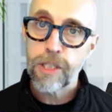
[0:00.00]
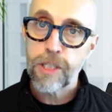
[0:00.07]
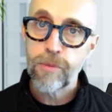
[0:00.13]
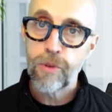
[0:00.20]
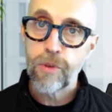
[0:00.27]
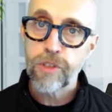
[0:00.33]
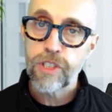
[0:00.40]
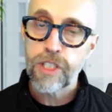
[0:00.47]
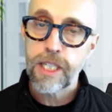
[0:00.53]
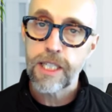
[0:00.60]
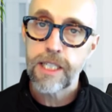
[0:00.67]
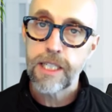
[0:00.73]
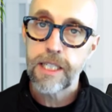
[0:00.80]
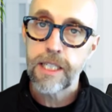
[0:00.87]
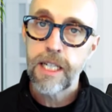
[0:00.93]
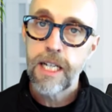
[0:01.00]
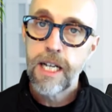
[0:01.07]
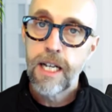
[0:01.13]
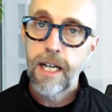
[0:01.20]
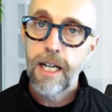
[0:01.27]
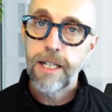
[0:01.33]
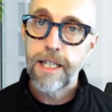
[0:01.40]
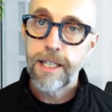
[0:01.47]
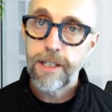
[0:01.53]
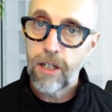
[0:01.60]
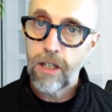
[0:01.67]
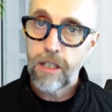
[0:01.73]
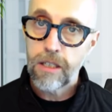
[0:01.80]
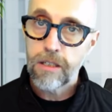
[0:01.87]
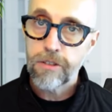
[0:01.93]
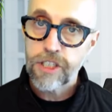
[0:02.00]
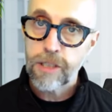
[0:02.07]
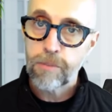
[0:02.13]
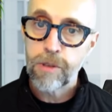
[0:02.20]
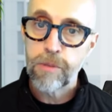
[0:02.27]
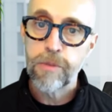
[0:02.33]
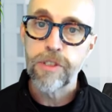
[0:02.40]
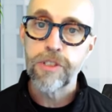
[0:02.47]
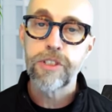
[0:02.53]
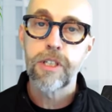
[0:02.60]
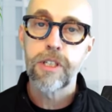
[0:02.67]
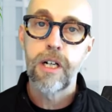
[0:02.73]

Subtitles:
I'm not taking an NR supplement.